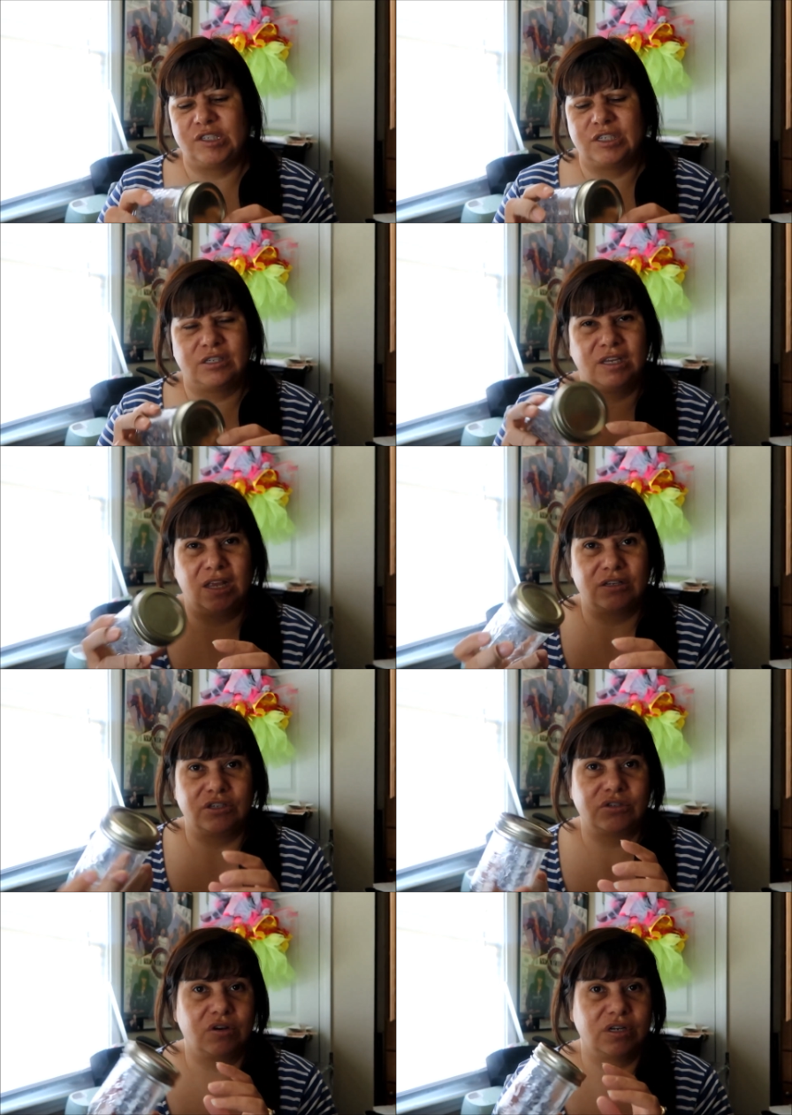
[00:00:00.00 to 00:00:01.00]
just
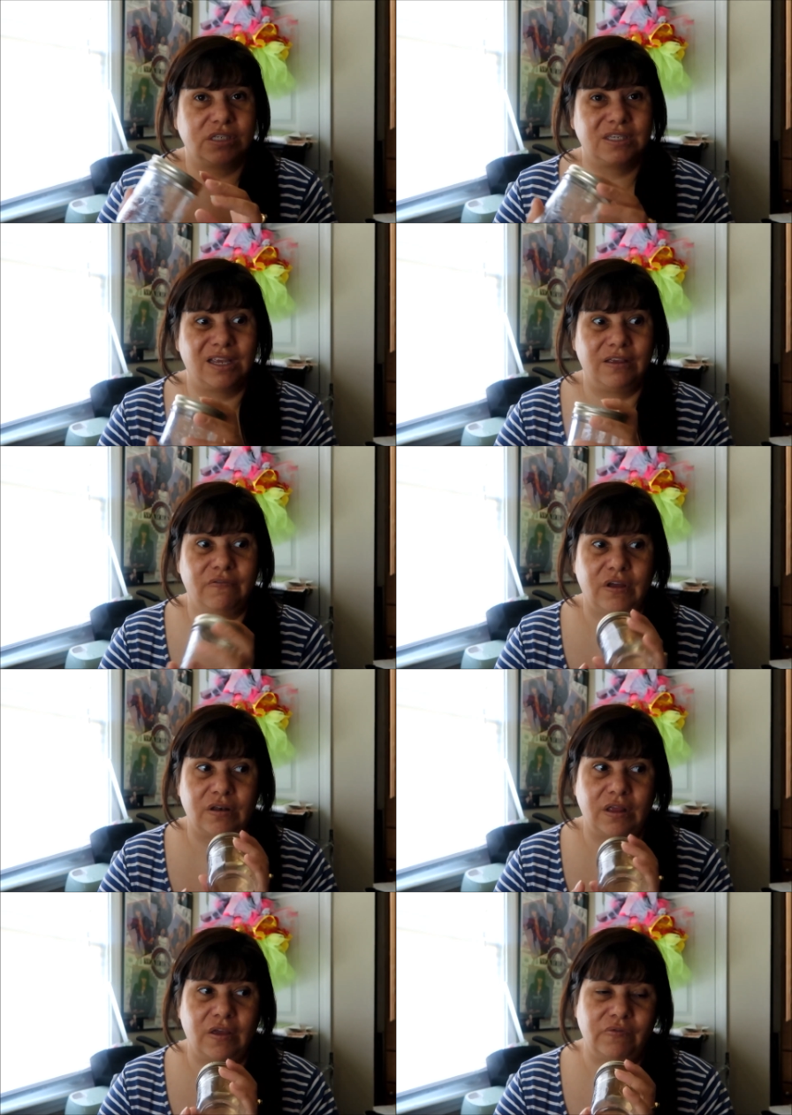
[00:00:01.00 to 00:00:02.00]
trying to save
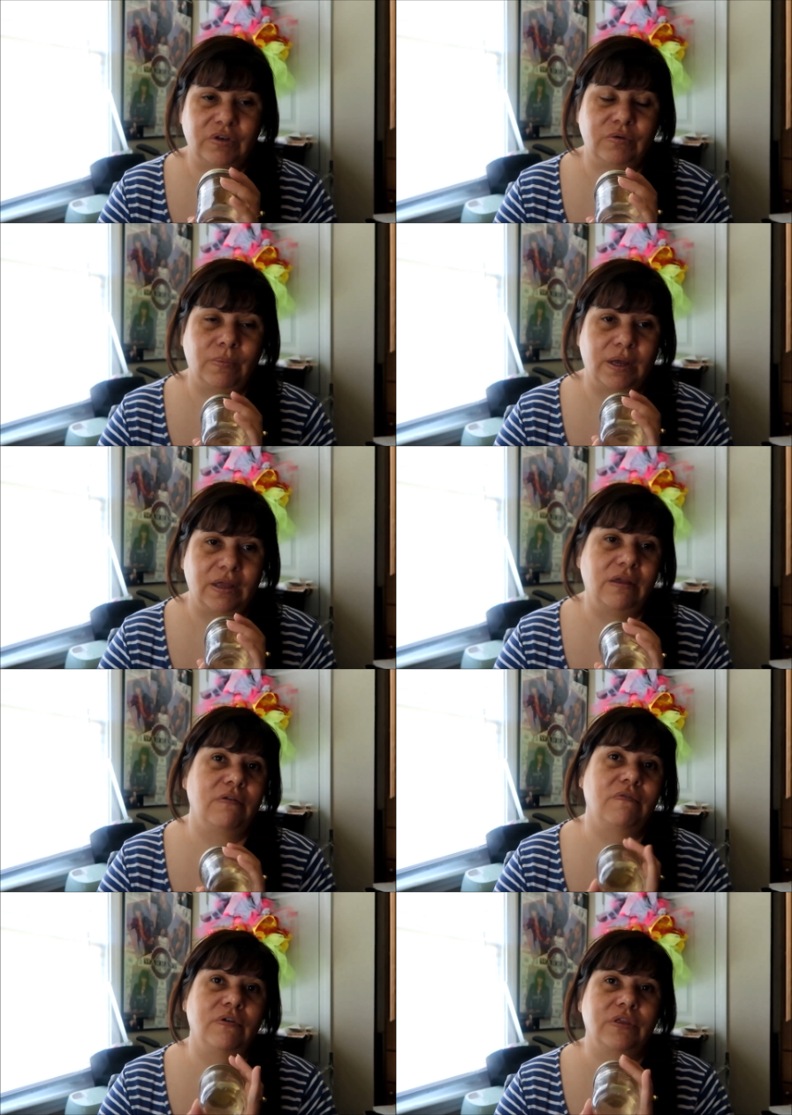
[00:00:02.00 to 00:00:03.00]
on having to buy a
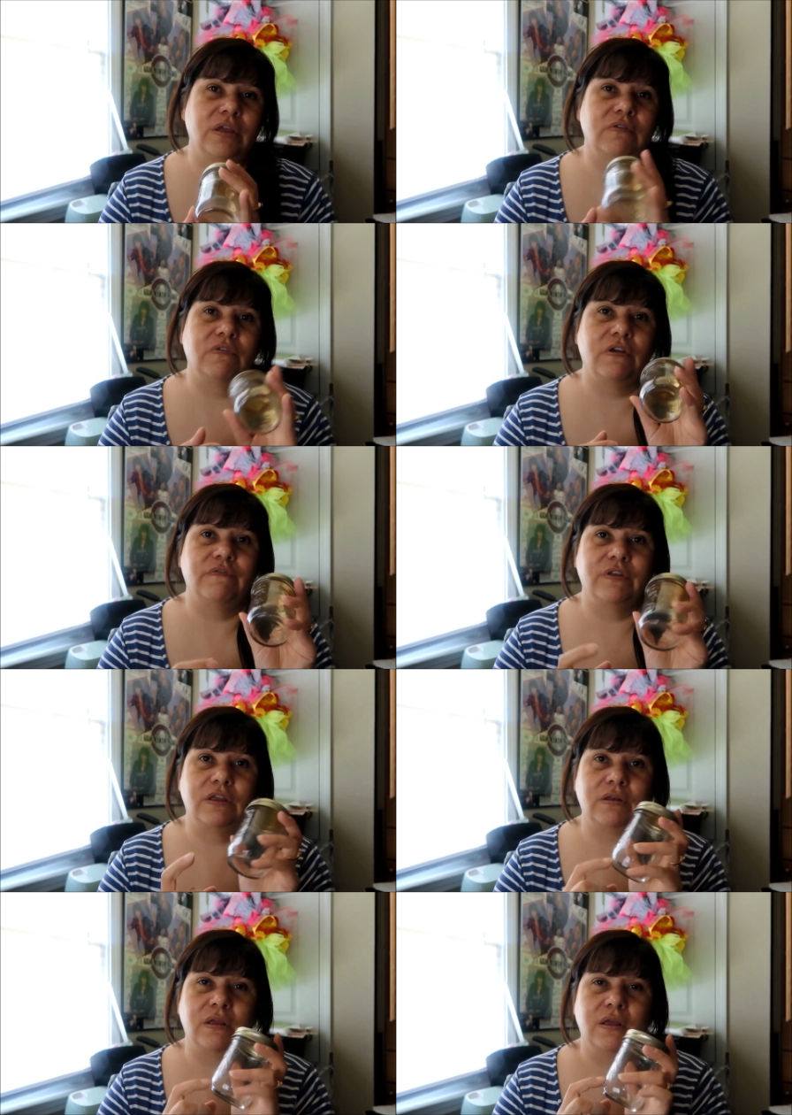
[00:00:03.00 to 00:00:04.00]
full thing of draft.
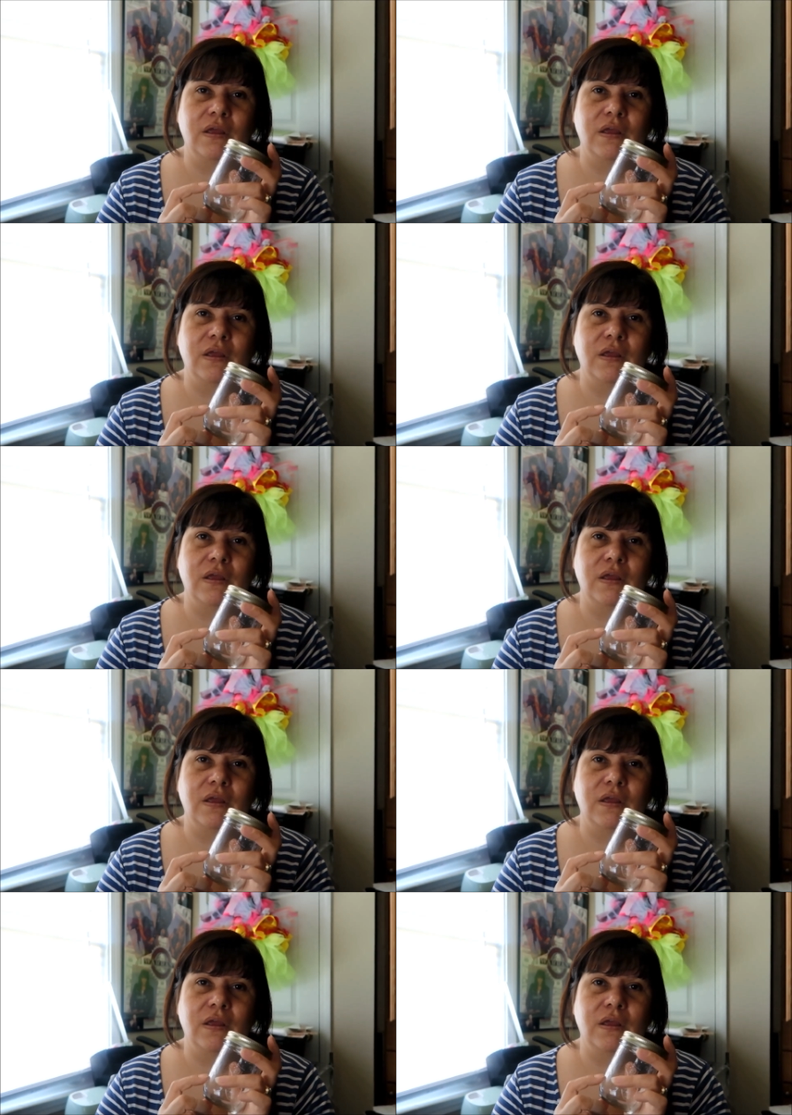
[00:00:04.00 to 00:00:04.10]
And